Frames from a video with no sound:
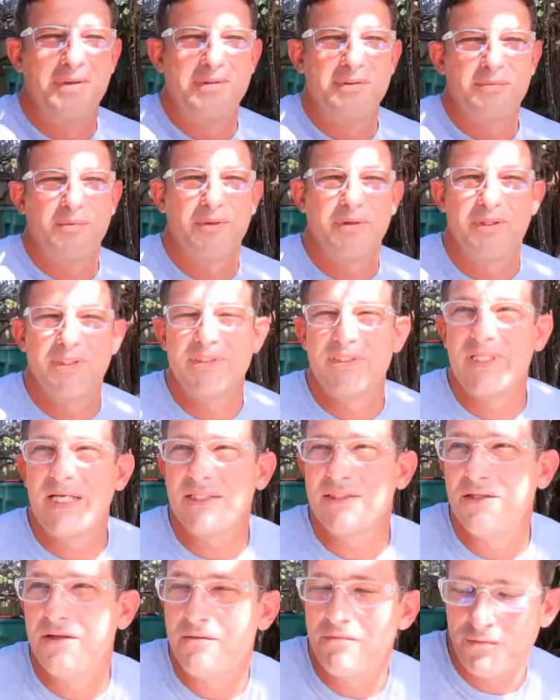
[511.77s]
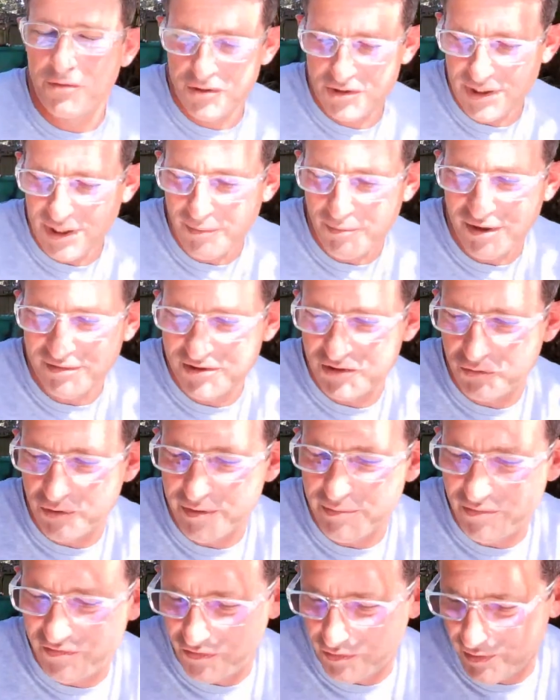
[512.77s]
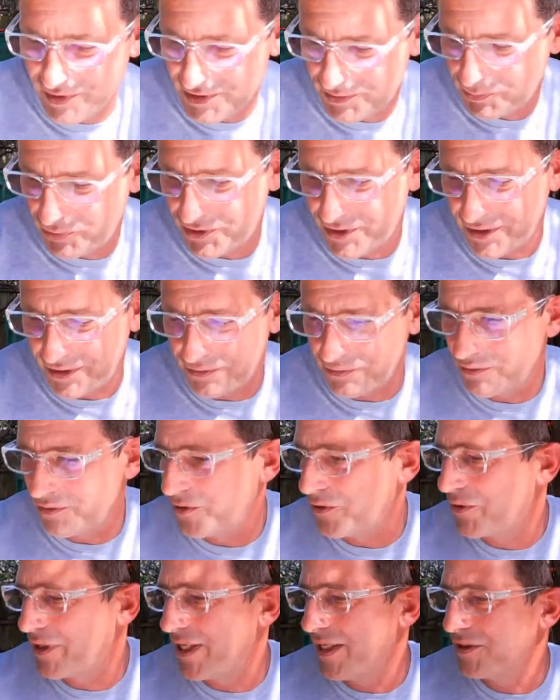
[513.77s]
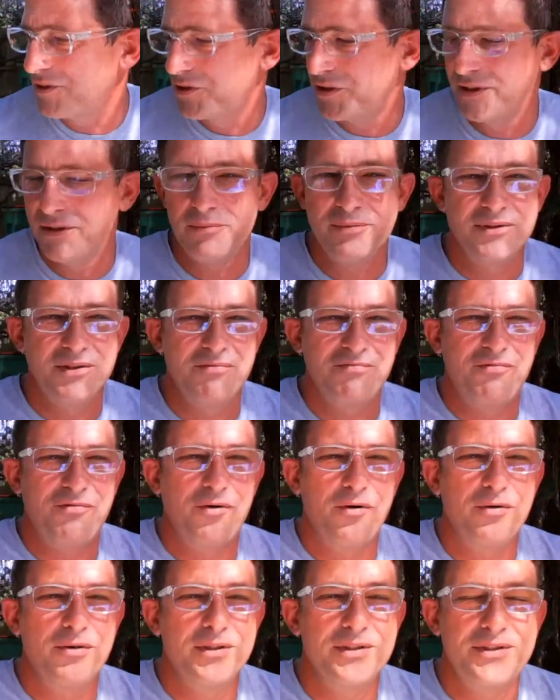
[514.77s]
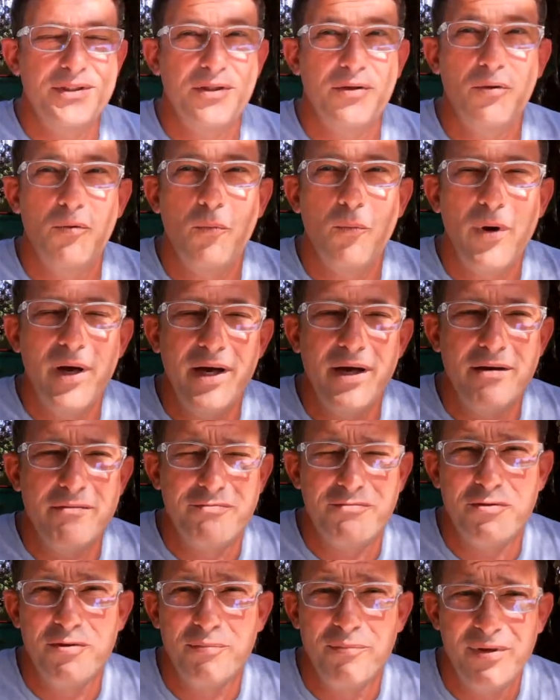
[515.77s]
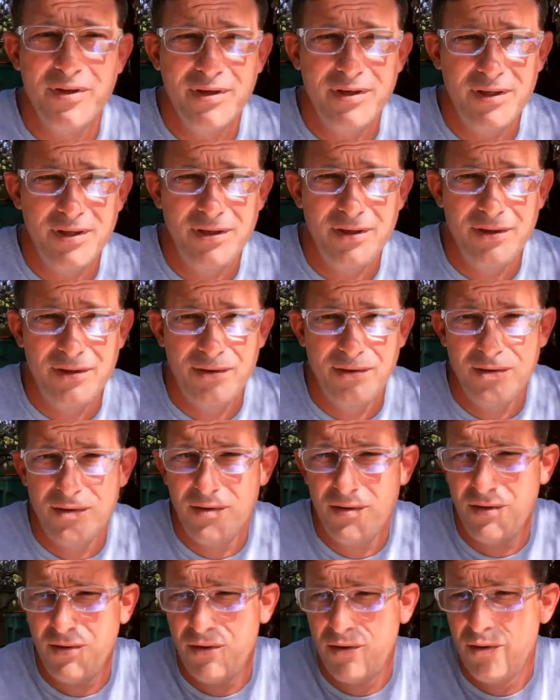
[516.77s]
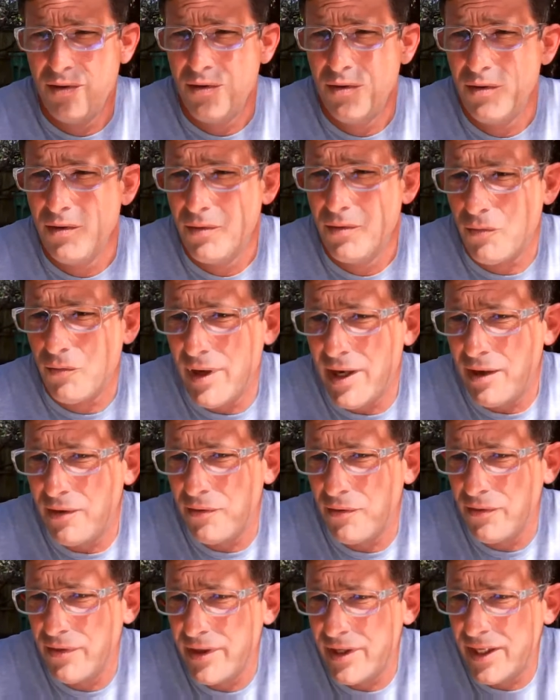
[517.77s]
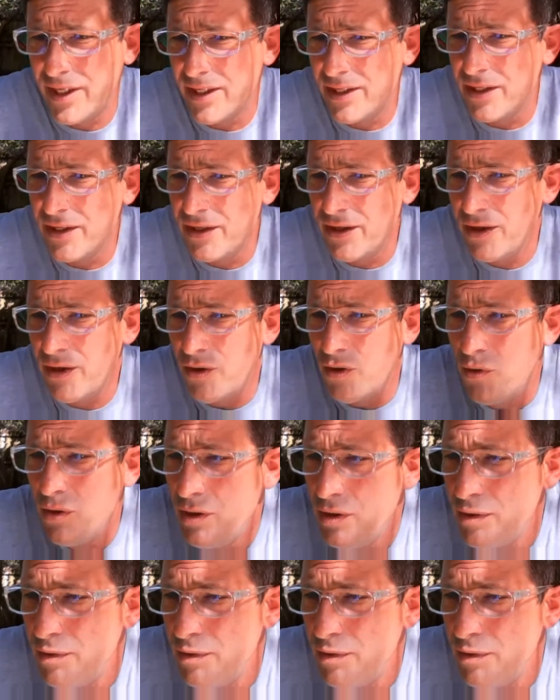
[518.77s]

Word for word: that's This is actually the first time I've streamed from this particular location. It was the farthest away from the router that I could go